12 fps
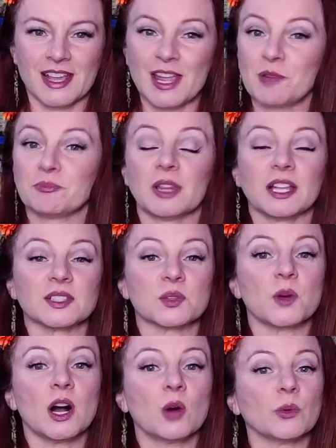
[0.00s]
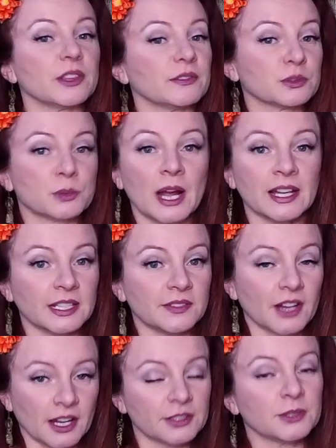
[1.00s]
It blends well with a variety of
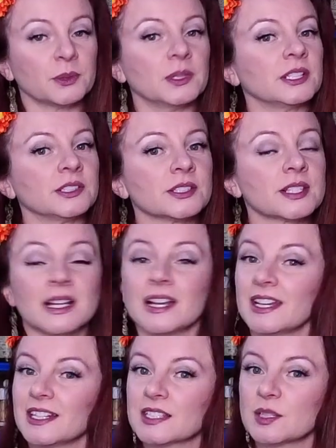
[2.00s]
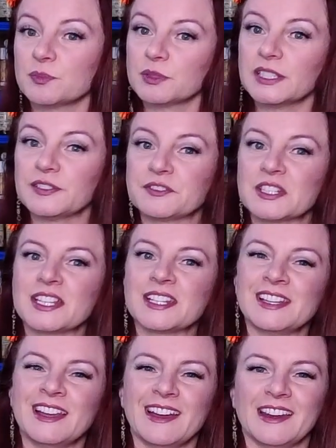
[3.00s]
other oils. It's uplifting
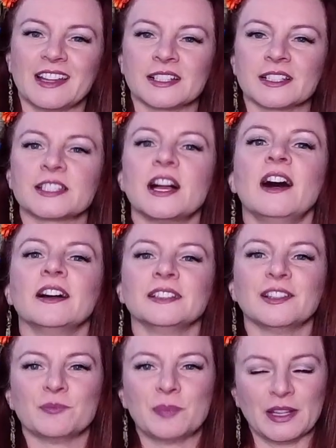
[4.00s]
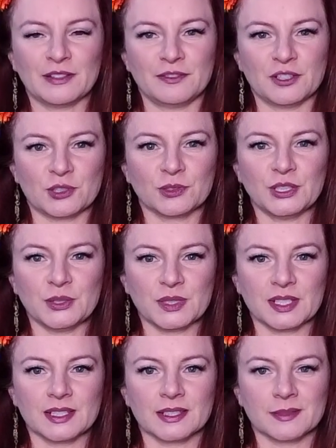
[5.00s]
and has a ton of beneficial
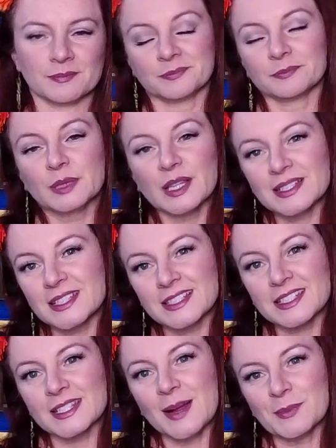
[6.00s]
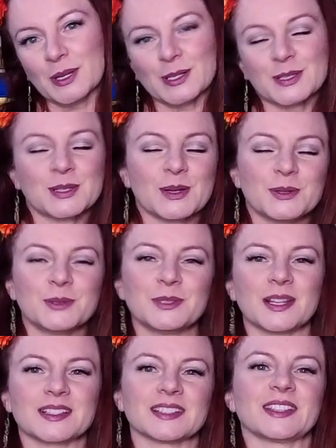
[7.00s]
uses. Plus it's summer, so who
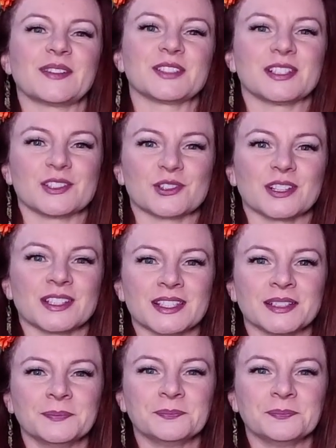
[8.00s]
doesn't love citrus?